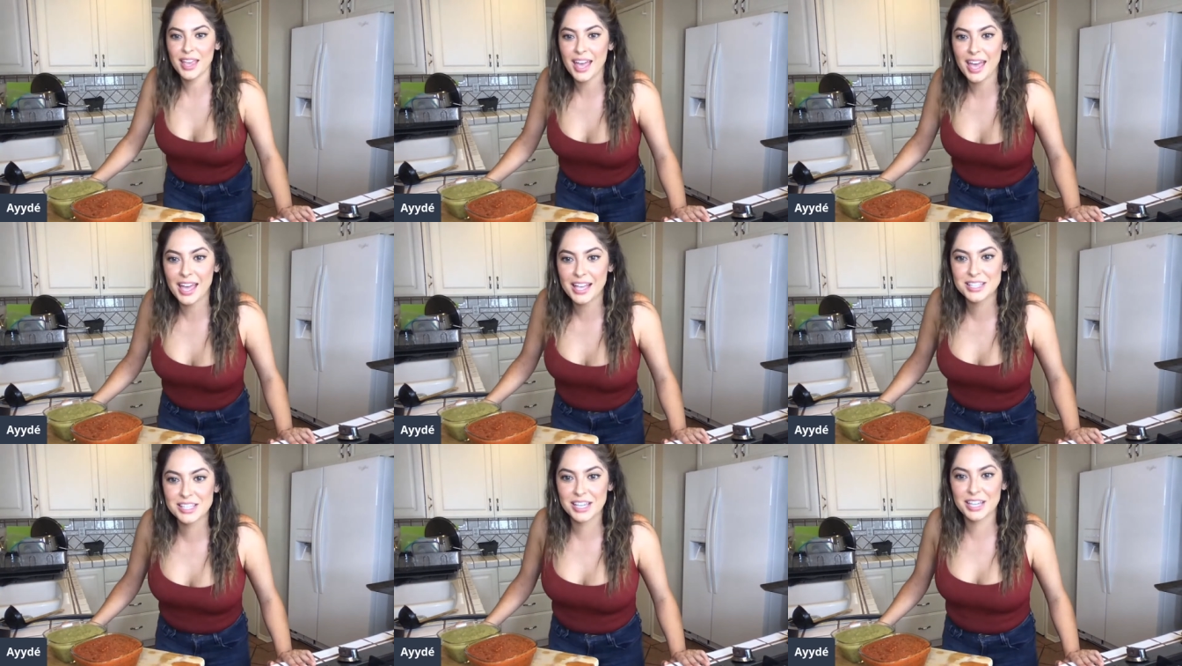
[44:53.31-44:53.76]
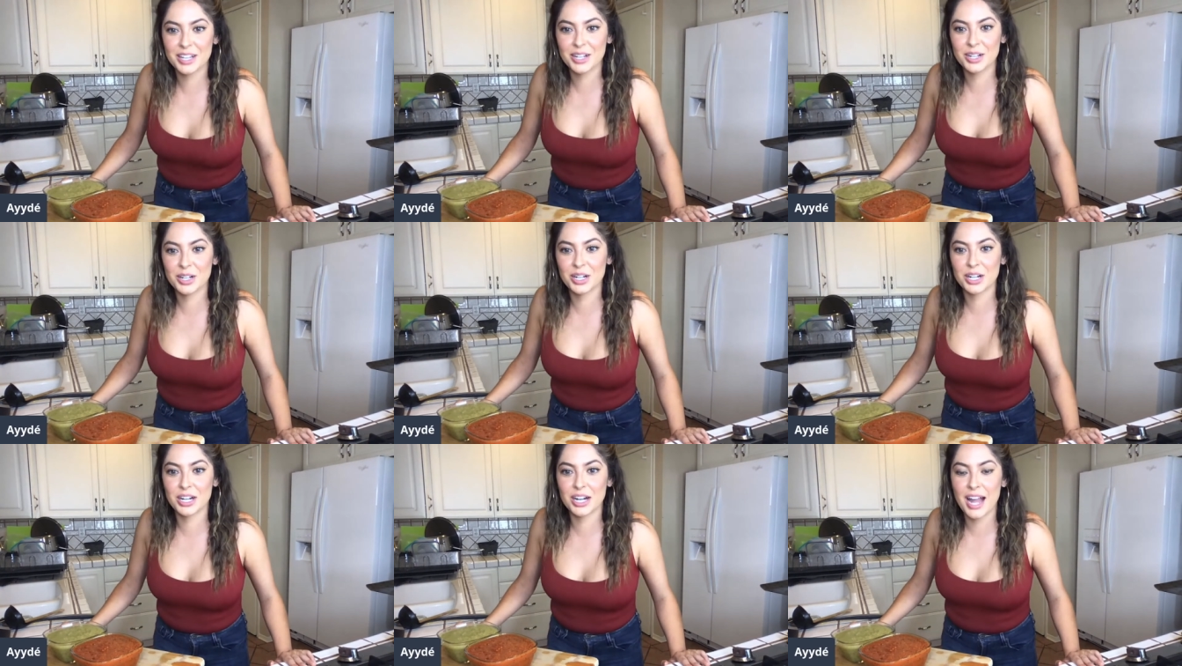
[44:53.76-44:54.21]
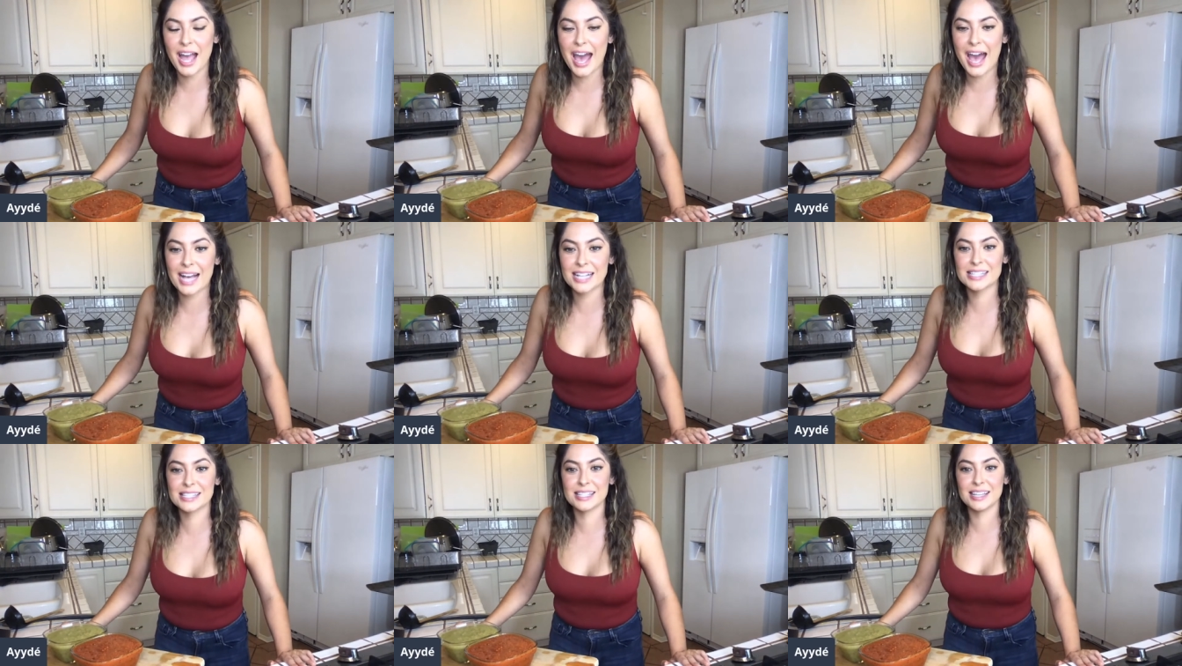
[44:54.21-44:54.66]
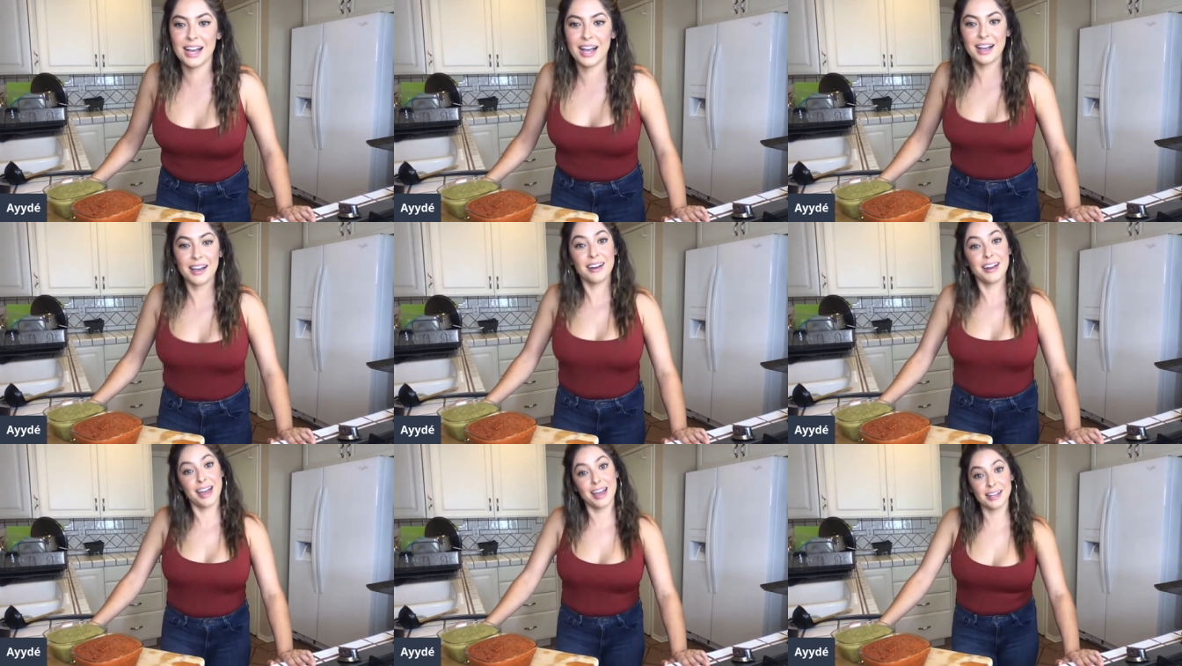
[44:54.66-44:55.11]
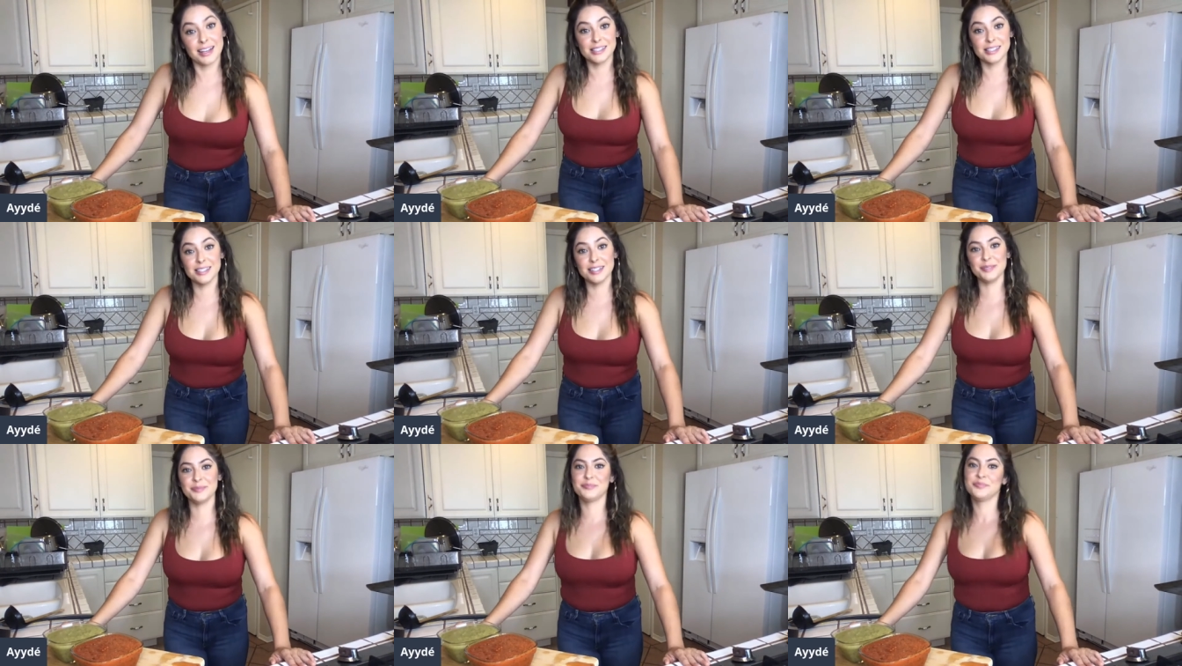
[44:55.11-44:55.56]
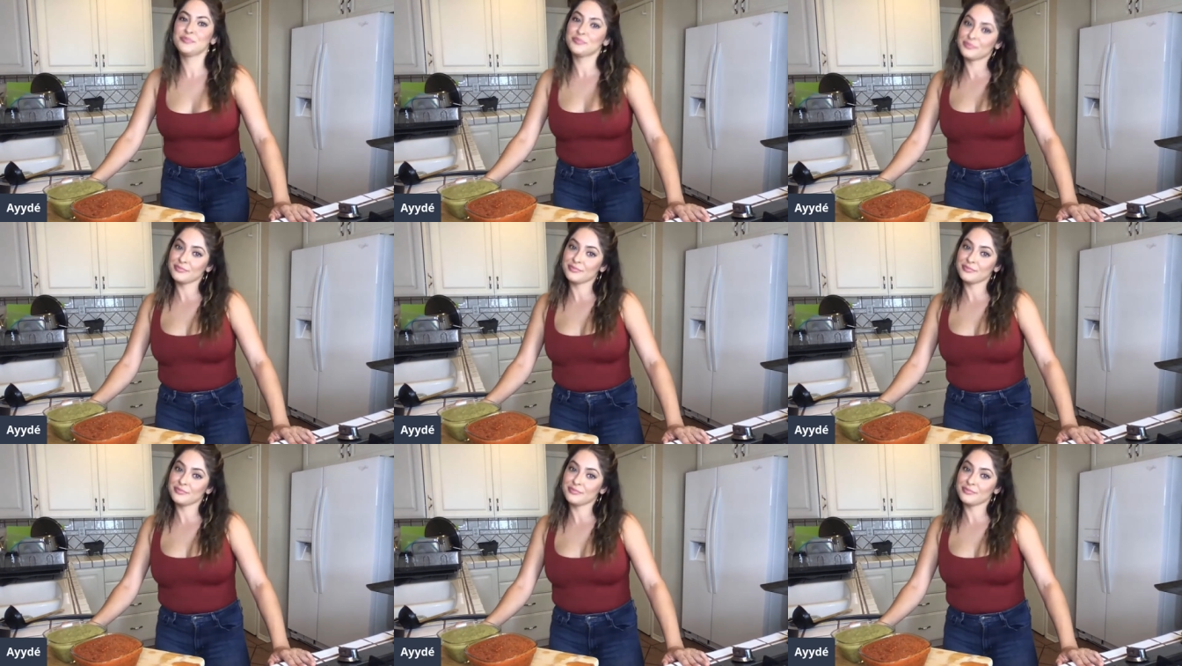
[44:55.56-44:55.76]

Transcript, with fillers: AJ, her accent, I got an accent.